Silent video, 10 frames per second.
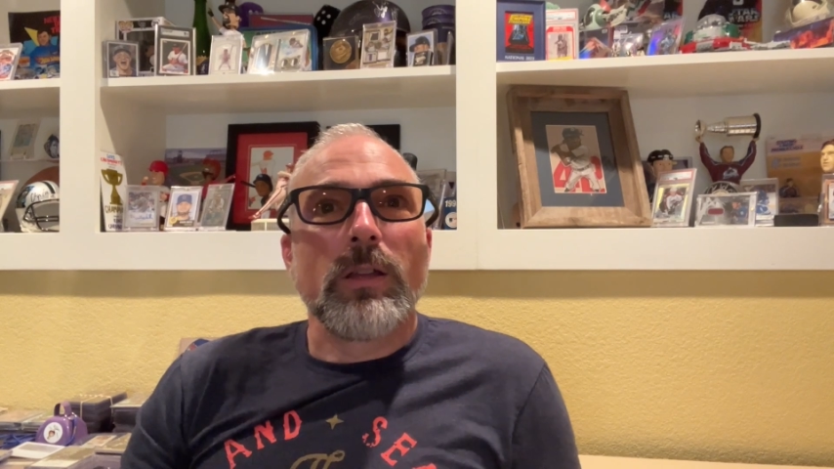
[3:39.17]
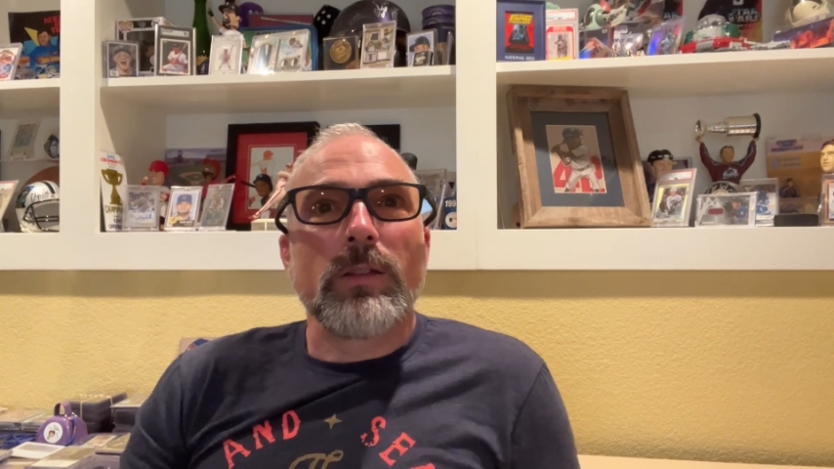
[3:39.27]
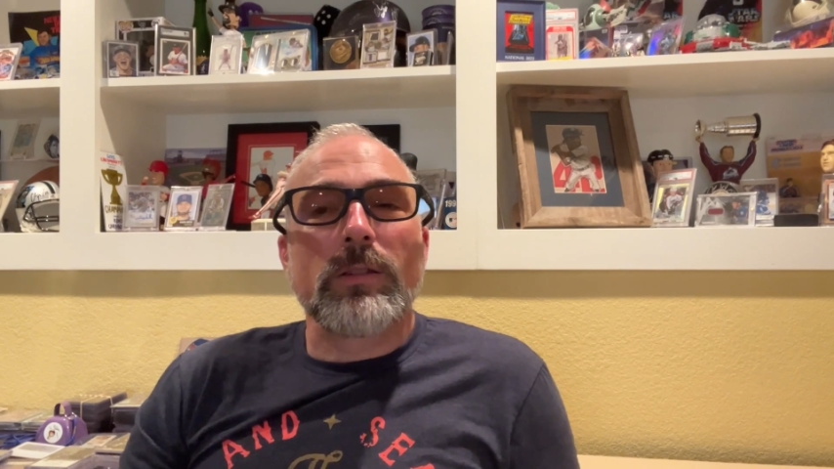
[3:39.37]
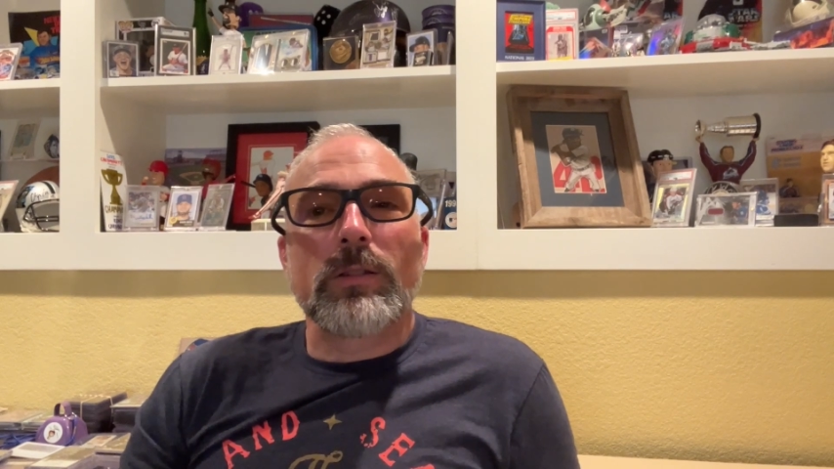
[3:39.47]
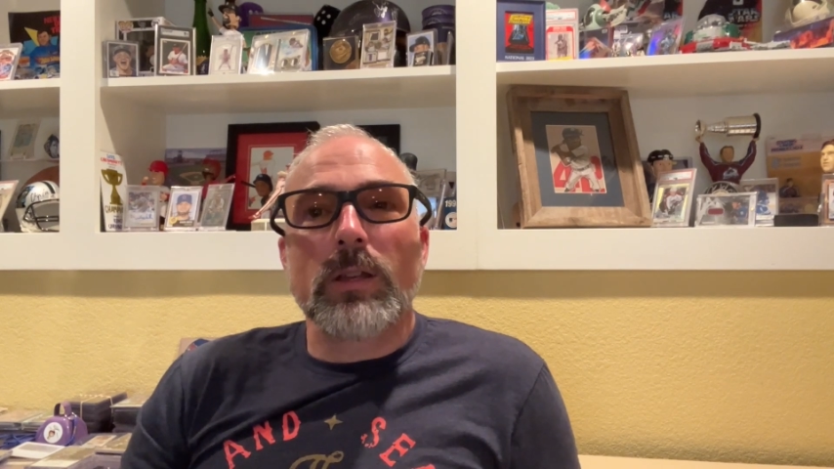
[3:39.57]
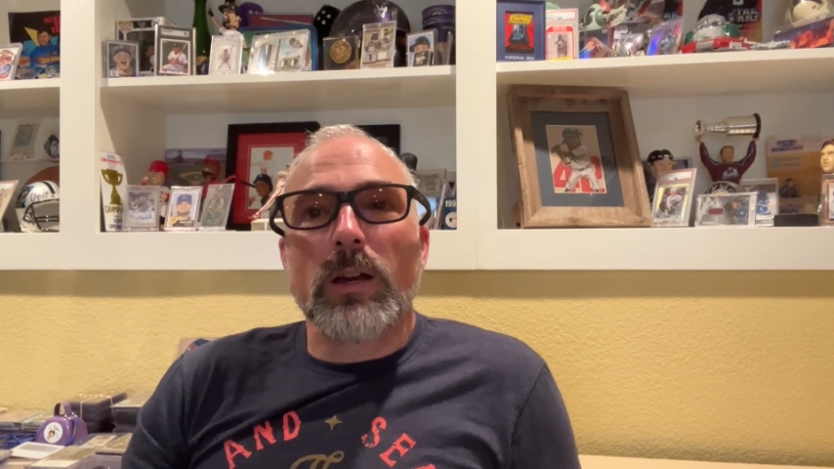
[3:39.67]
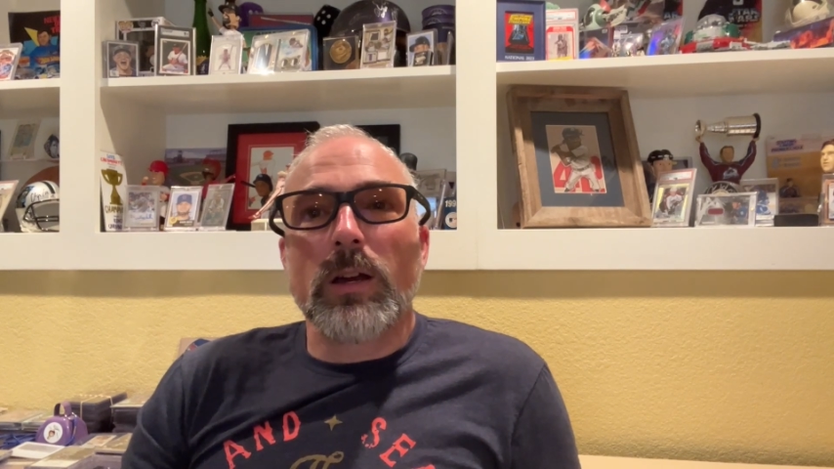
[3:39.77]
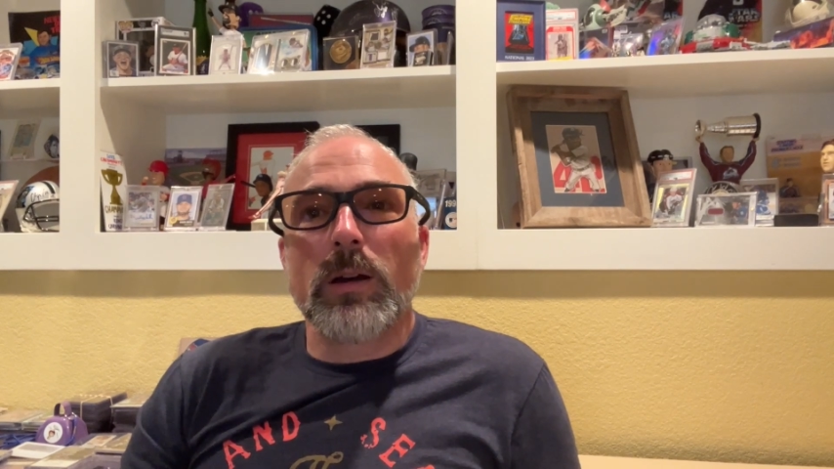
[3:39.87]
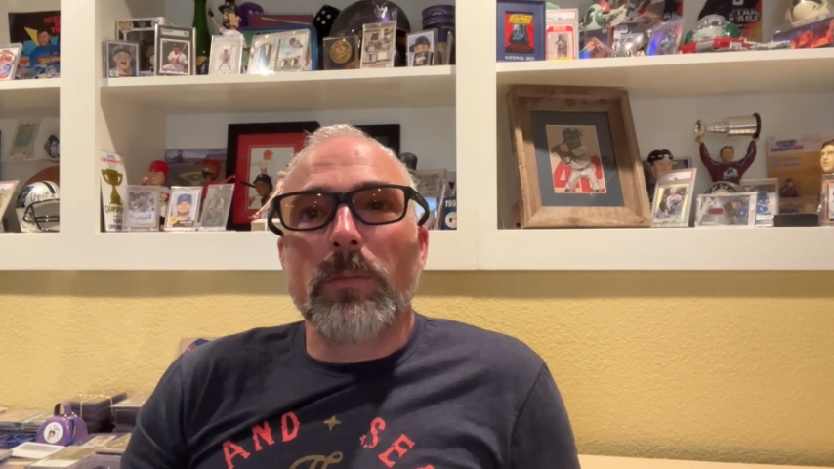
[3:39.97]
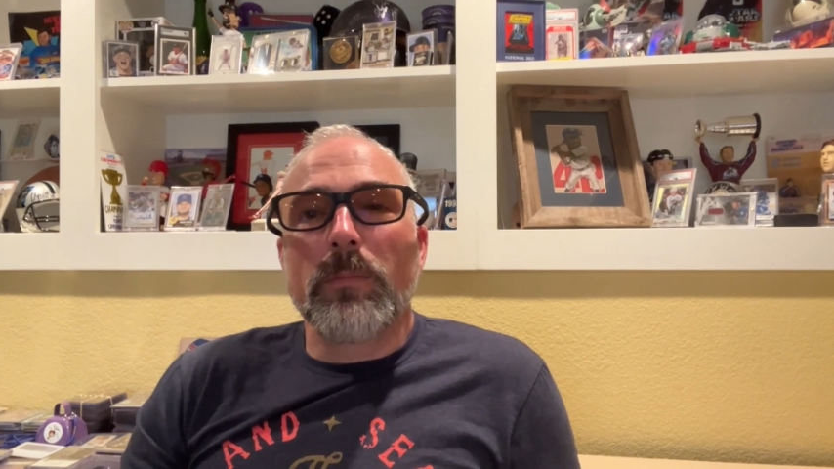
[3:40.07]

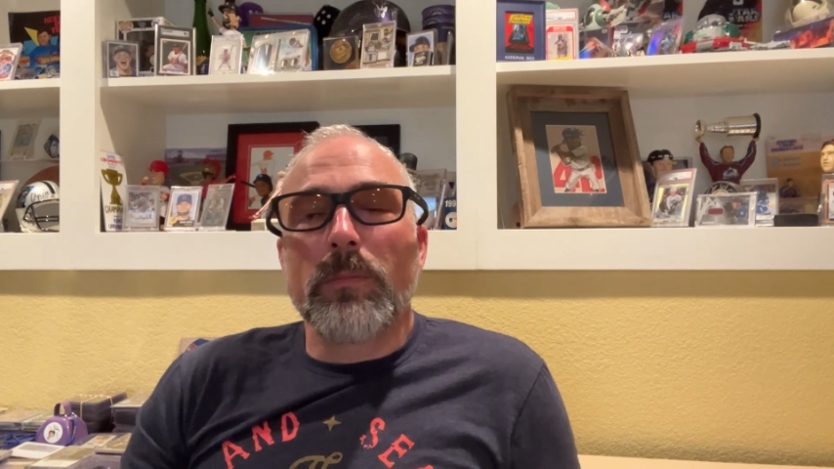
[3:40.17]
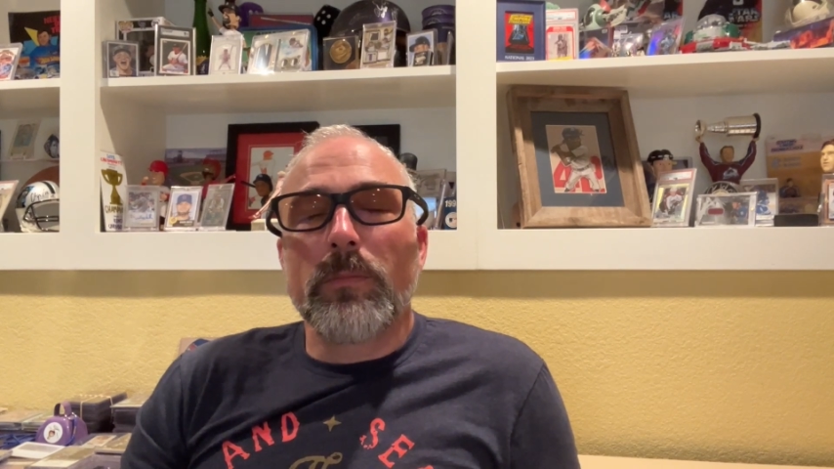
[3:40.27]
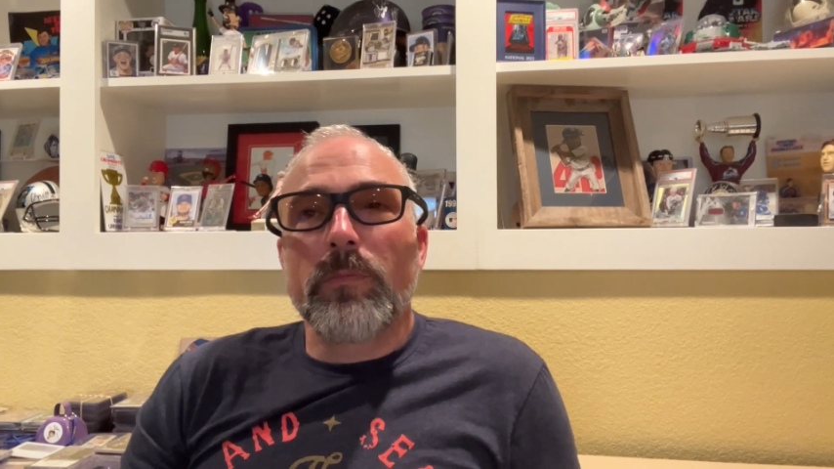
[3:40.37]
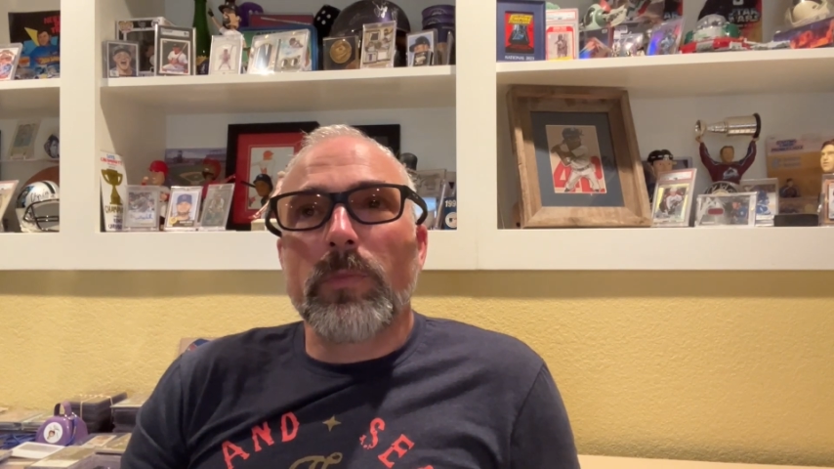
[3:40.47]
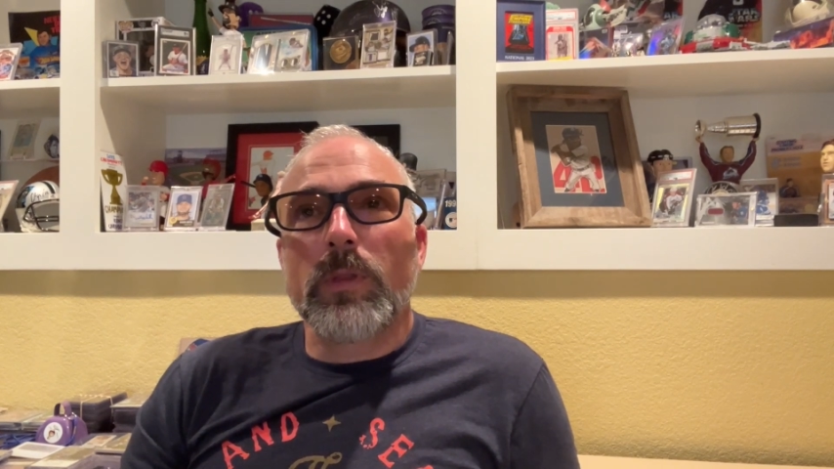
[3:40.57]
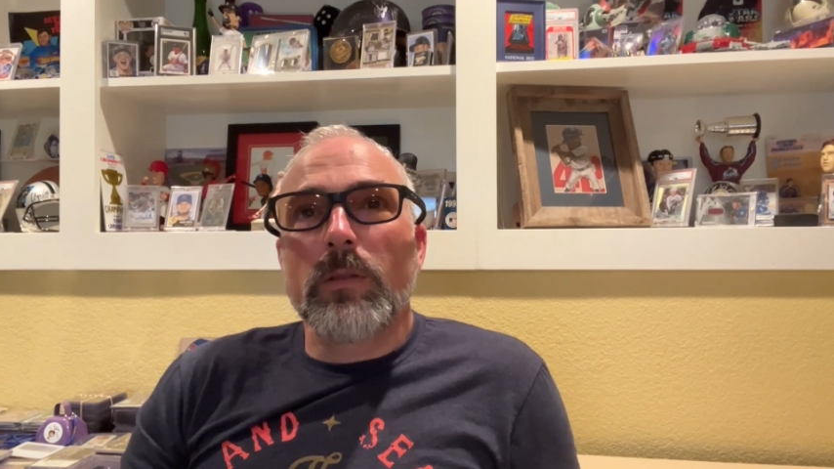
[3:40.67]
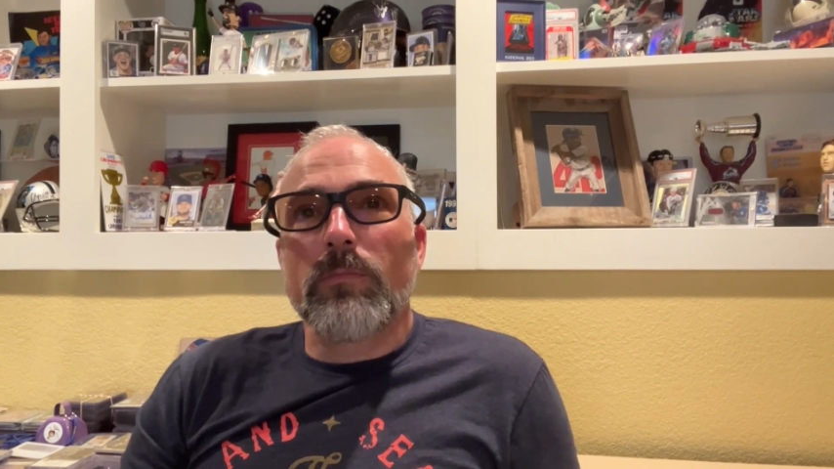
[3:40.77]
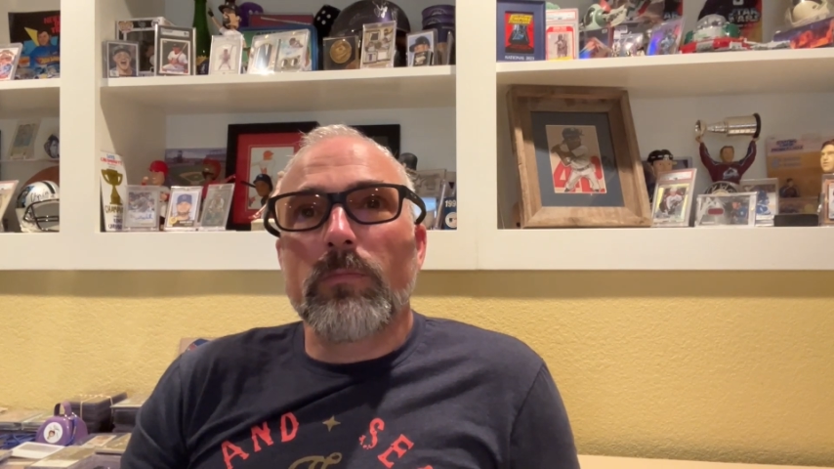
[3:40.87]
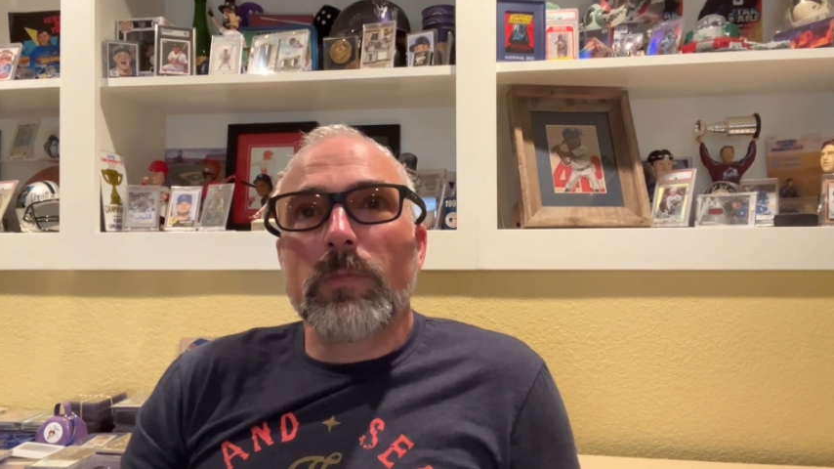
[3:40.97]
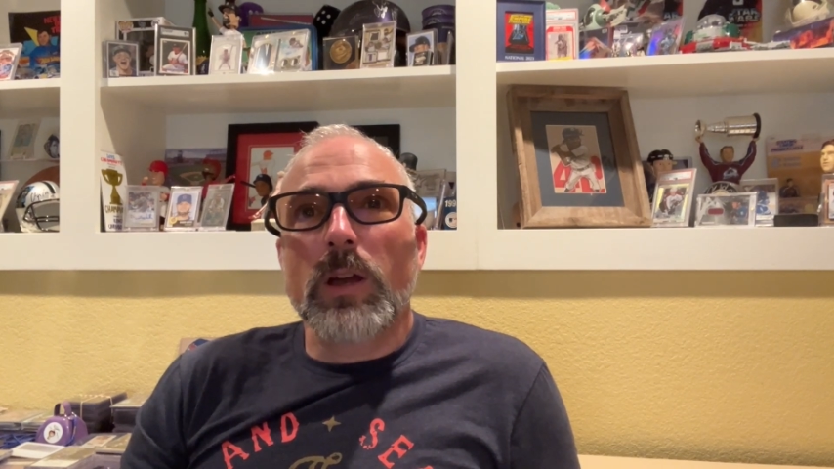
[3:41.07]
Some
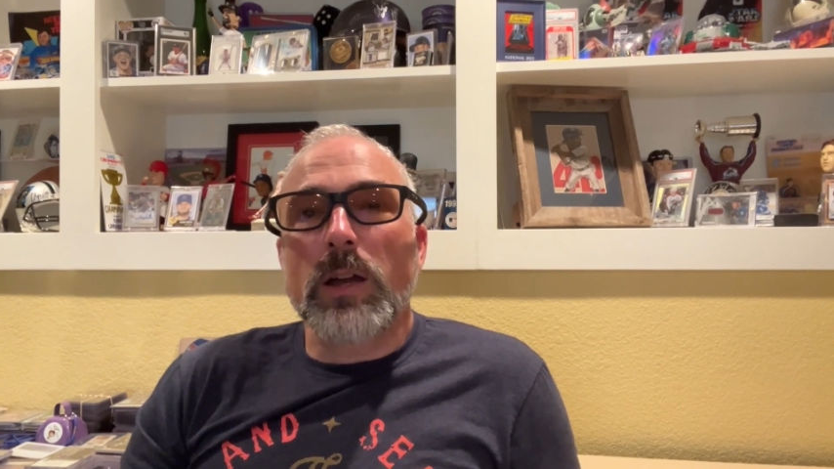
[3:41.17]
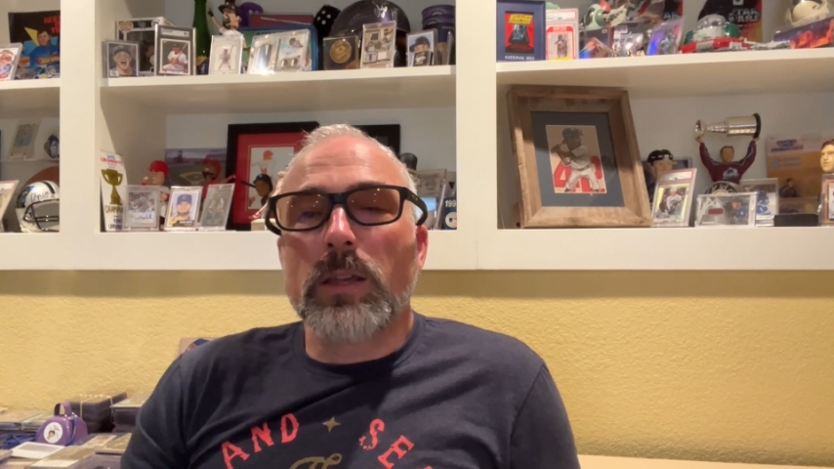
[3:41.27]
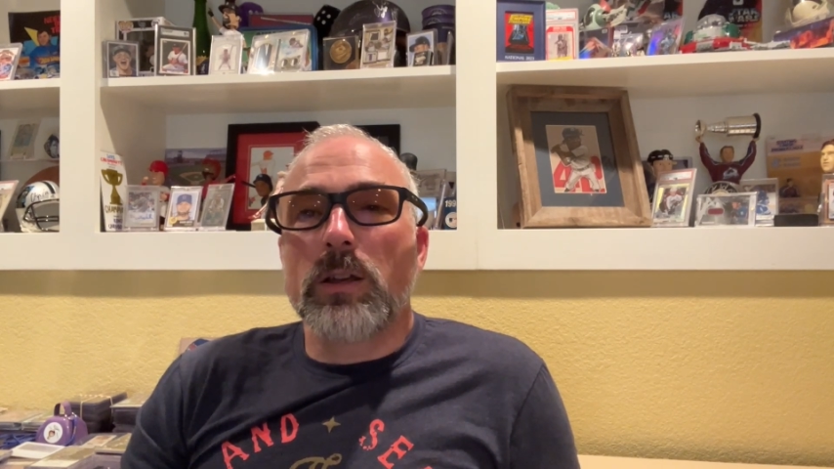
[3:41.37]
hockey